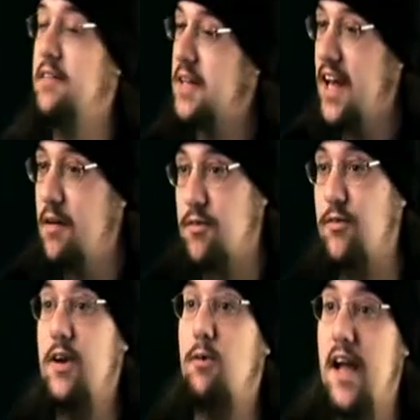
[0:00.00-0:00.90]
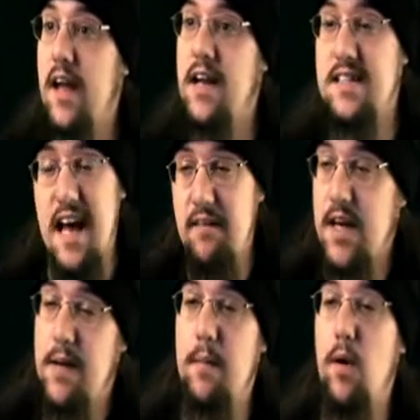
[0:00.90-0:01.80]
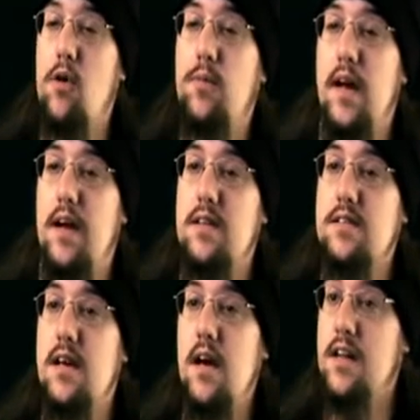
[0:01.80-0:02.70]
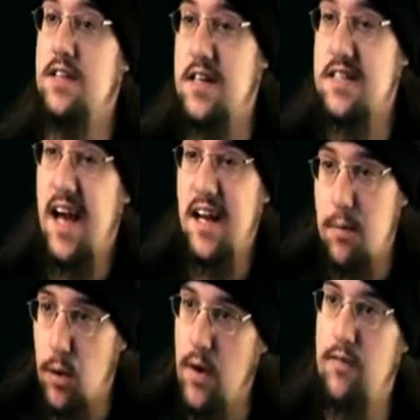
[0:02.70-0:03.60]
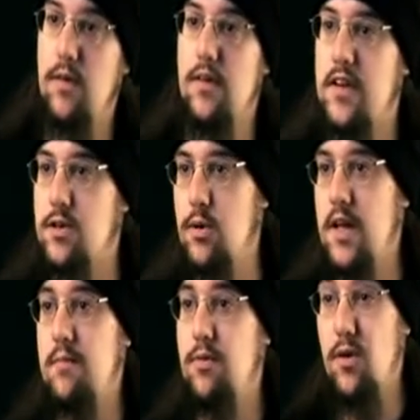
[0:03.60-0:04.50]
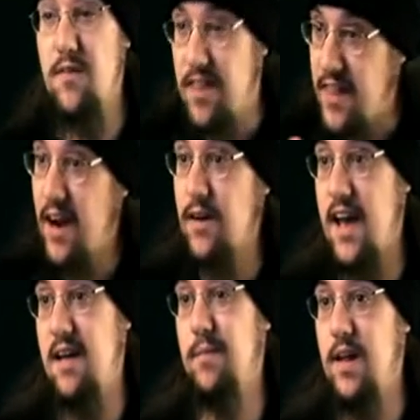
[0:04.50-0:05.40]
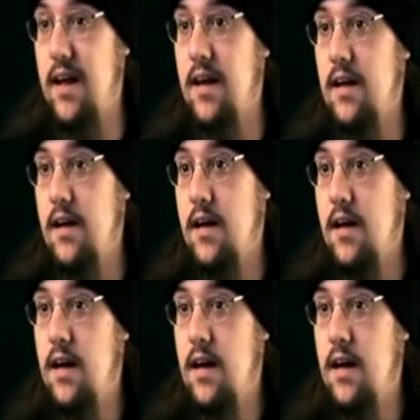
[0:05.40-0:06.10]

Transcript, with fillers: giving them free rein as avid MMO players to design a peripheral that truly improved their gameplay.